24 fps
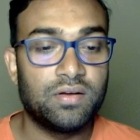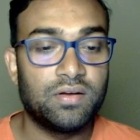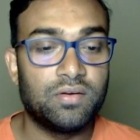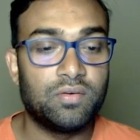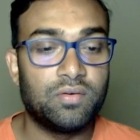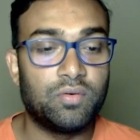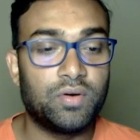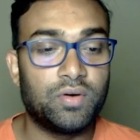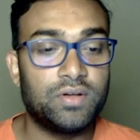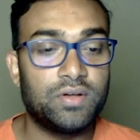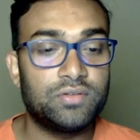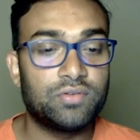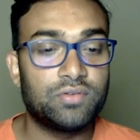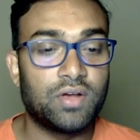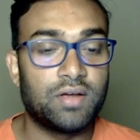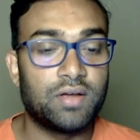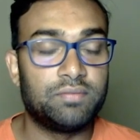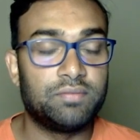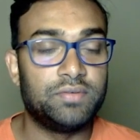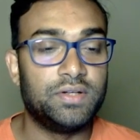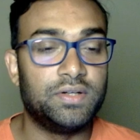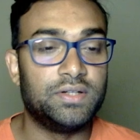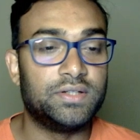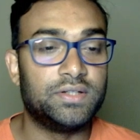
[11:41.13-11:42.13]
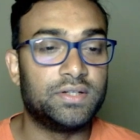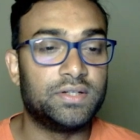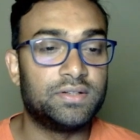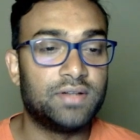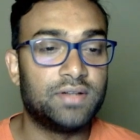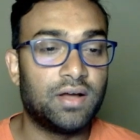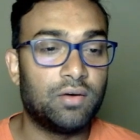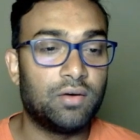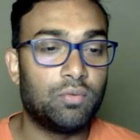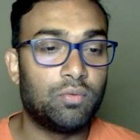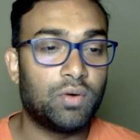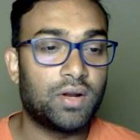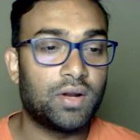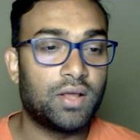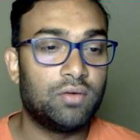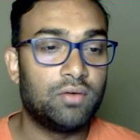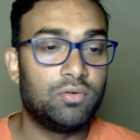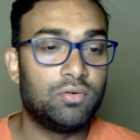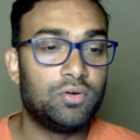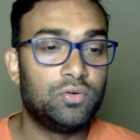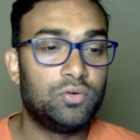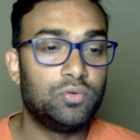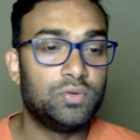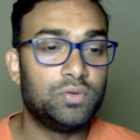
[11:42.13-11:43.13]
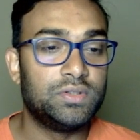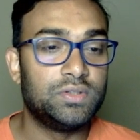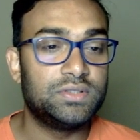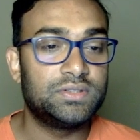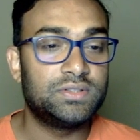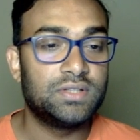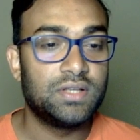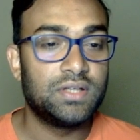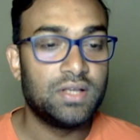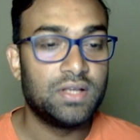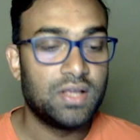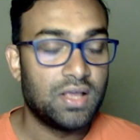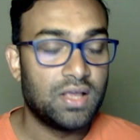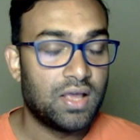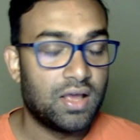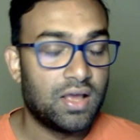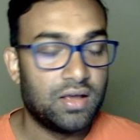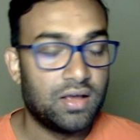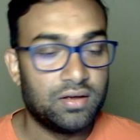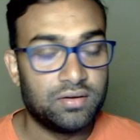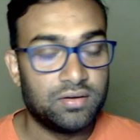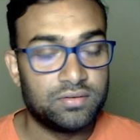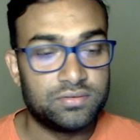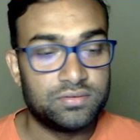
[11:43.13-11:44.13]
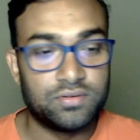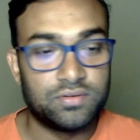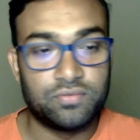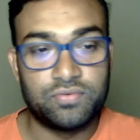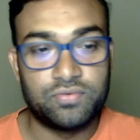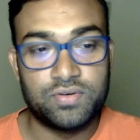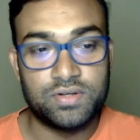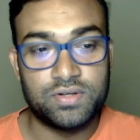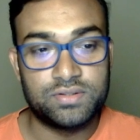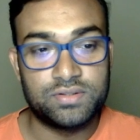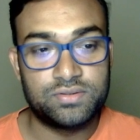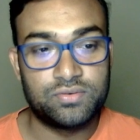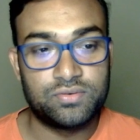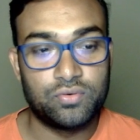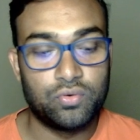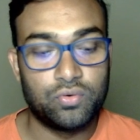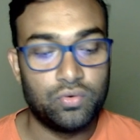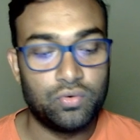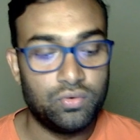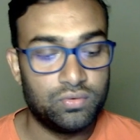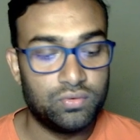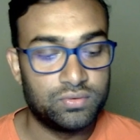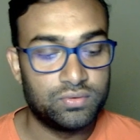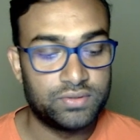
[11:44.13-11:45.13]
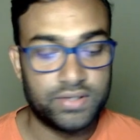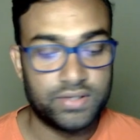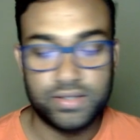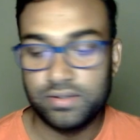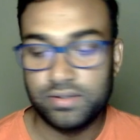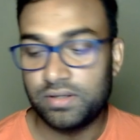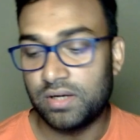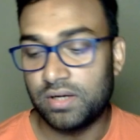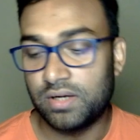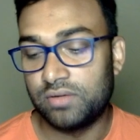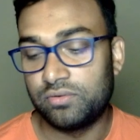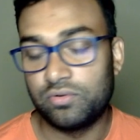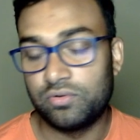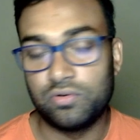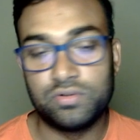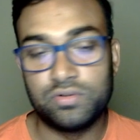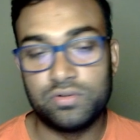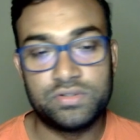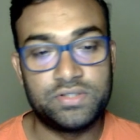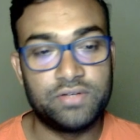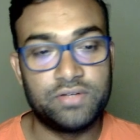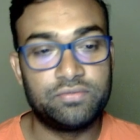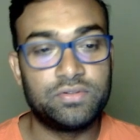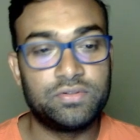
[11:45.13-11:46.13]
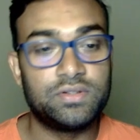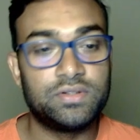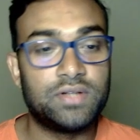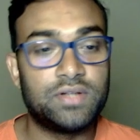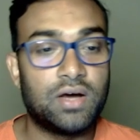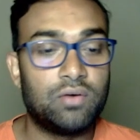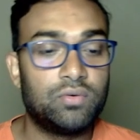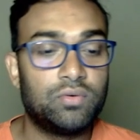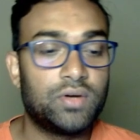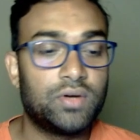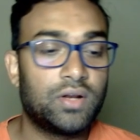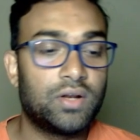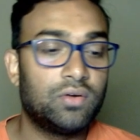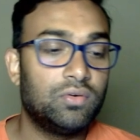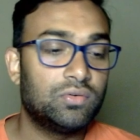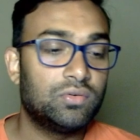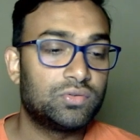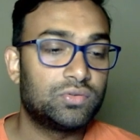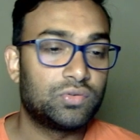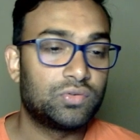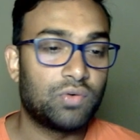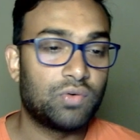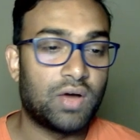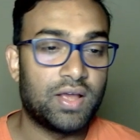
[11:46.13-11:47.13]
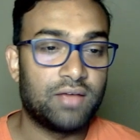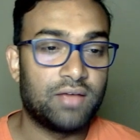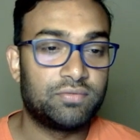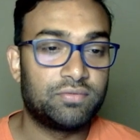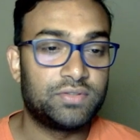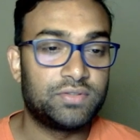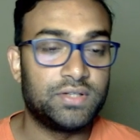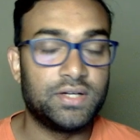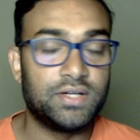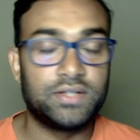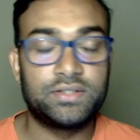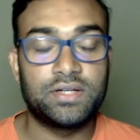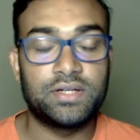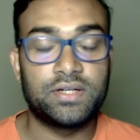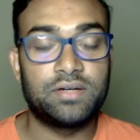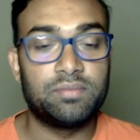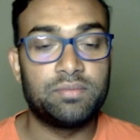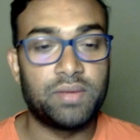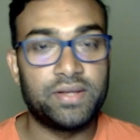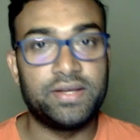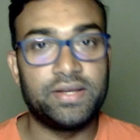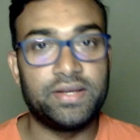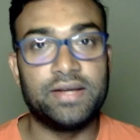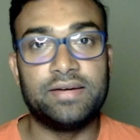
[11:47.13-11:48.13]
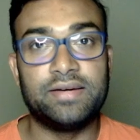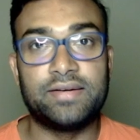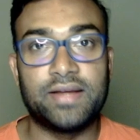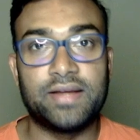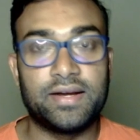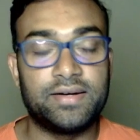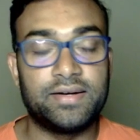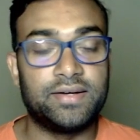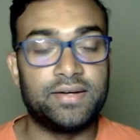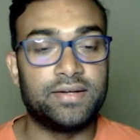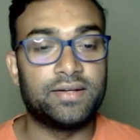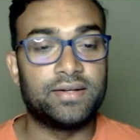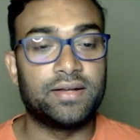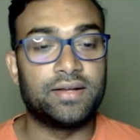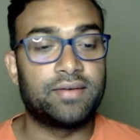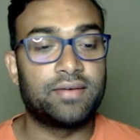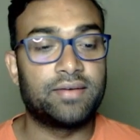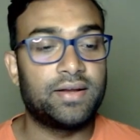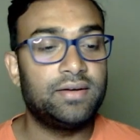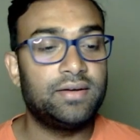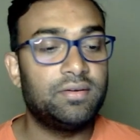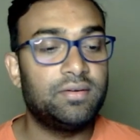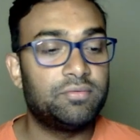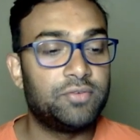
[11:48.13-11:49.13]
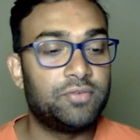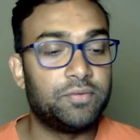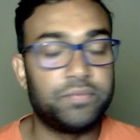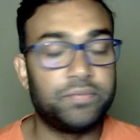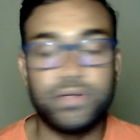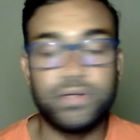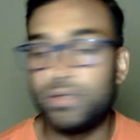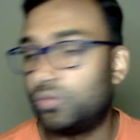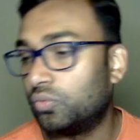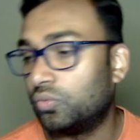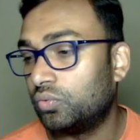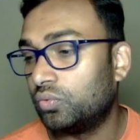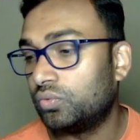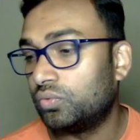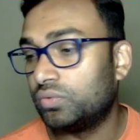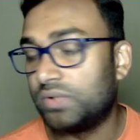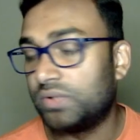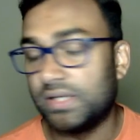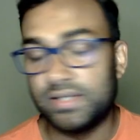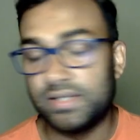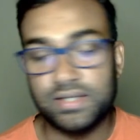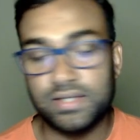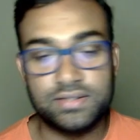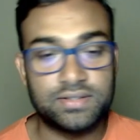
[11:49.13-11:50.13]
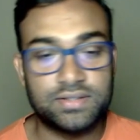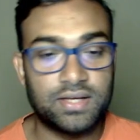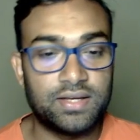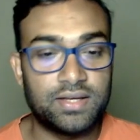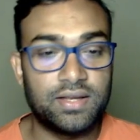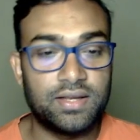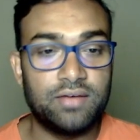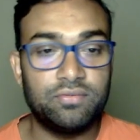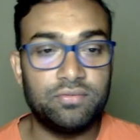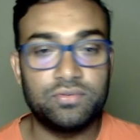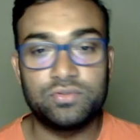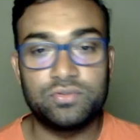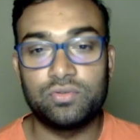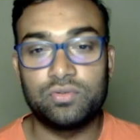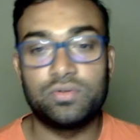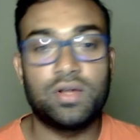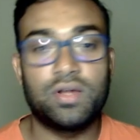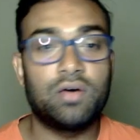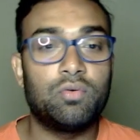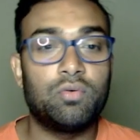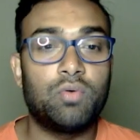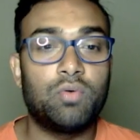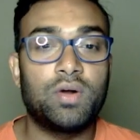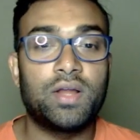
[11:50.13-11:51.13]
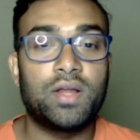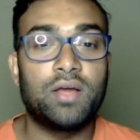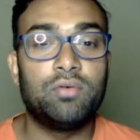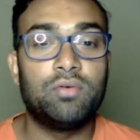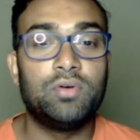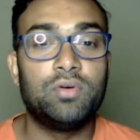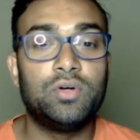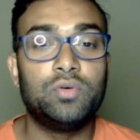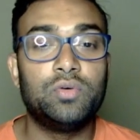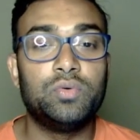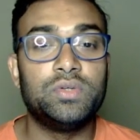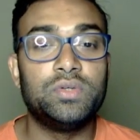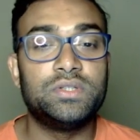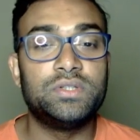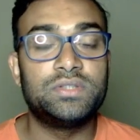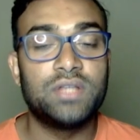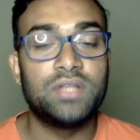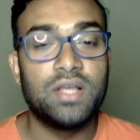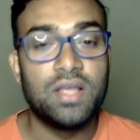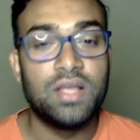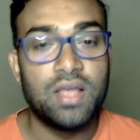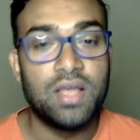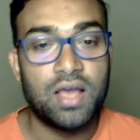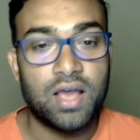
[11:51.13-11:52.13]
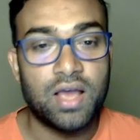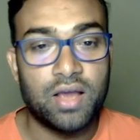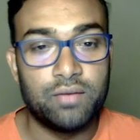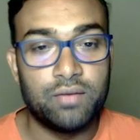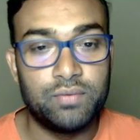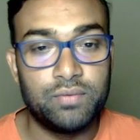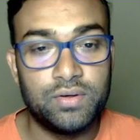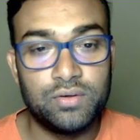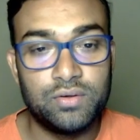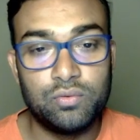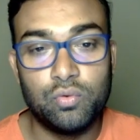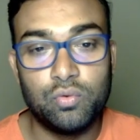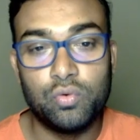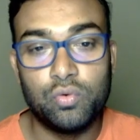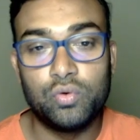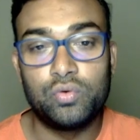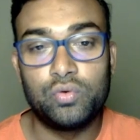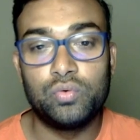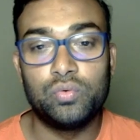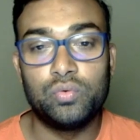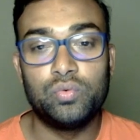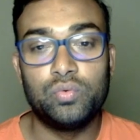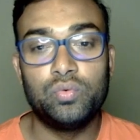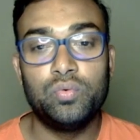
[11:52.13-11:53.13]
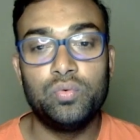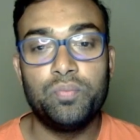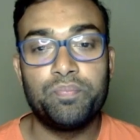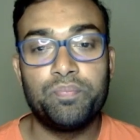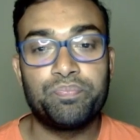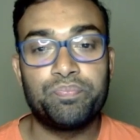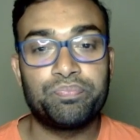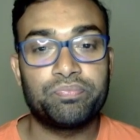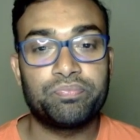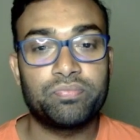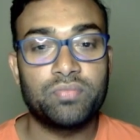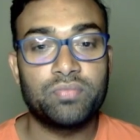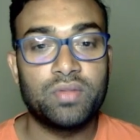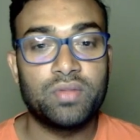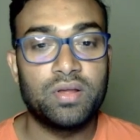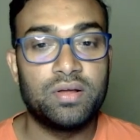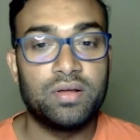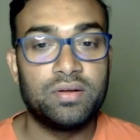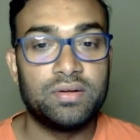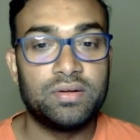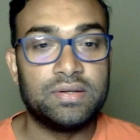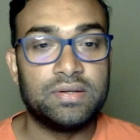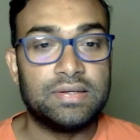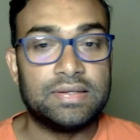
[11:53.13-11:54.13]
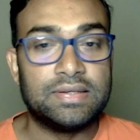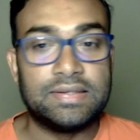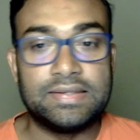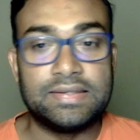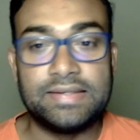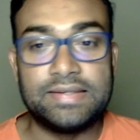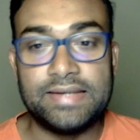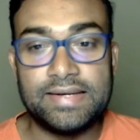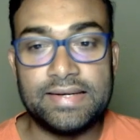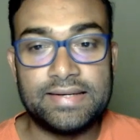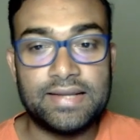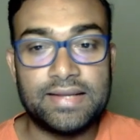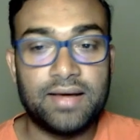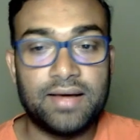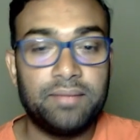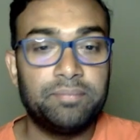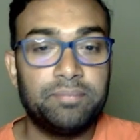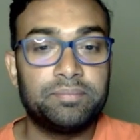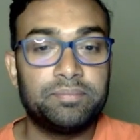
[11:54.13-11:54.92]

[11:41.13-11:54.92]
Okay, so I have deleted. Now what I will do is, the first row, then control shift down arrow. So I have selected my entire data, right? 52 data I have. So now what I will do is, I will go to data,